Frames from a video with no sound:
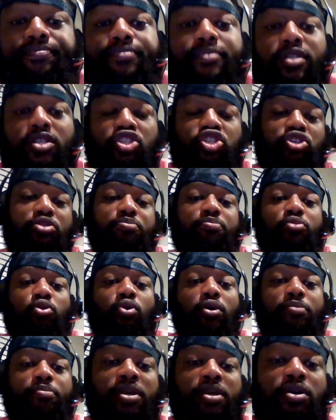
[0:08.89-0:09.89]
It's your
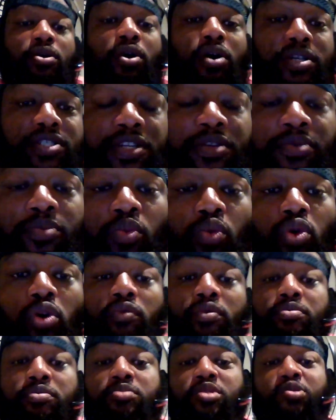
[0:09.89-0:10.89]
boy B Austin, War
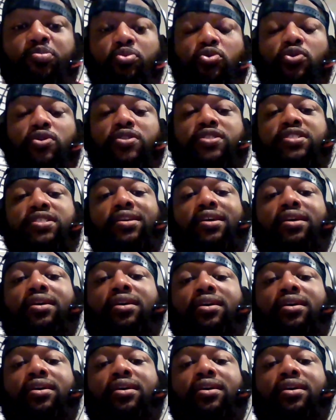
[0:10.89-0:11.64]
Room Sports,